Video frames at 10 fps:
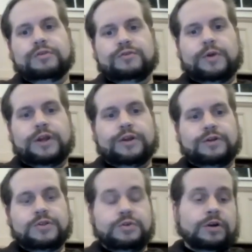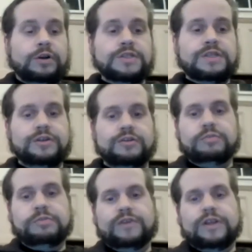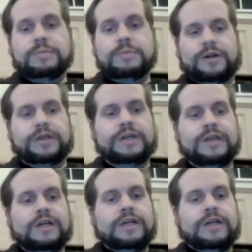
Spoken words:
of Quakers, or honestly a group of anybody,